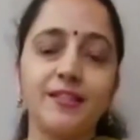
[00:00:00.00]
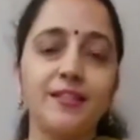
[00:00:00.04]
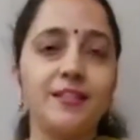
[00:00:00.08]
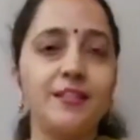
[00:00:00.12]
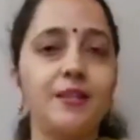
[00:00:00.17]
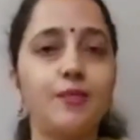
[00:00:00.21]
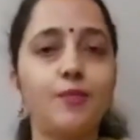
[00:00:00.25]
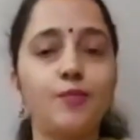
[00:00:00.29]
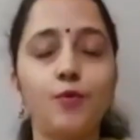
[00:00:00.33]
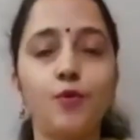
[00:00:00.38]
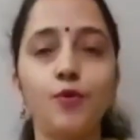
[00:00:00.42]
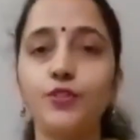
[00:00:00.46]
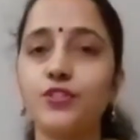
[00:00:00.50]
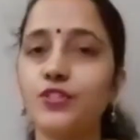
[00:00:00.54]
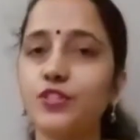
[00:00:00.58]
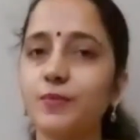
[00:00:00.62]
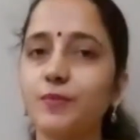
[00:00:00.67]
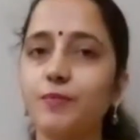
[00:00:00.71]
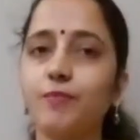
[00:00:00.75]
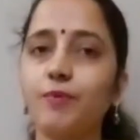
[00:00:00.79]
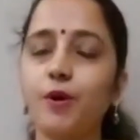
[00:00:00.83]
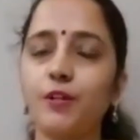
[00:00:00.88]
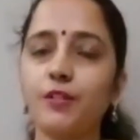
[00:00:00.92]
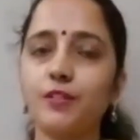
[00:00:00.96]
The most
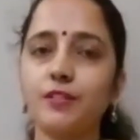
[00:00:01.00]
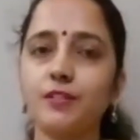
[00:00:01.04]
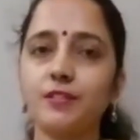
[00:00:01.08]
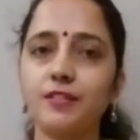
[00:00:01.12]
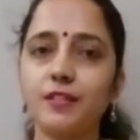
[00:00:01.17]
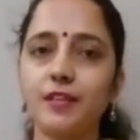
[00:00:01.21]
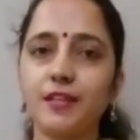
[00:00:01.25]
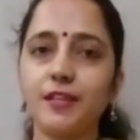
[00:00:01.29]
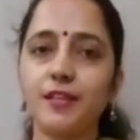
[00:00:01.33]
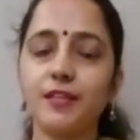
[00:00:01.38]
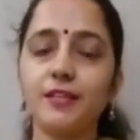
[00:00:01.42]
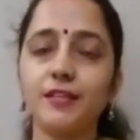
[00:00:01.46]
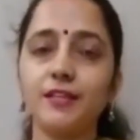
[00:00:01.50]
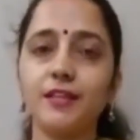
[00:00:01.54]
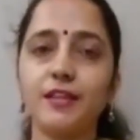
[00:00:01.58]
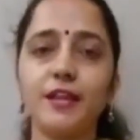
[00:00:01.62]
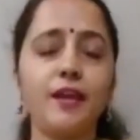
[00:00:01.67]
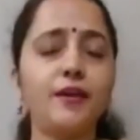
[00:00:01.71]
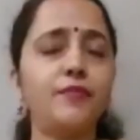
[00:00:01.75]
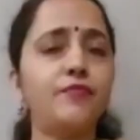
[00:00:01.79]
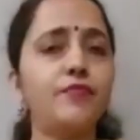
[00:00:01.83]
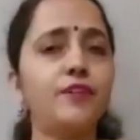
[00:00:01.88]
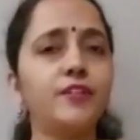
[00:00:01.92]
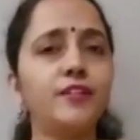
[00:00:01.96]
important thing,
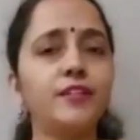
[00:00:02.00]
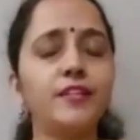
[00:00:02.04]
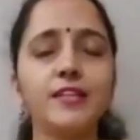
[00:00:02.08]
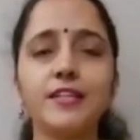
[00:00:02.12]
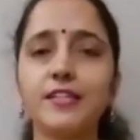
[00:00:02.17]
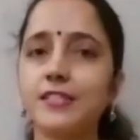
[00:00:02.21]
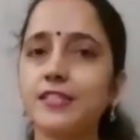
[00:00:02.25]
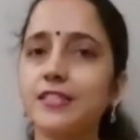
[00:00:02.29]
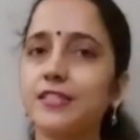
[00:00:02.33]
everything is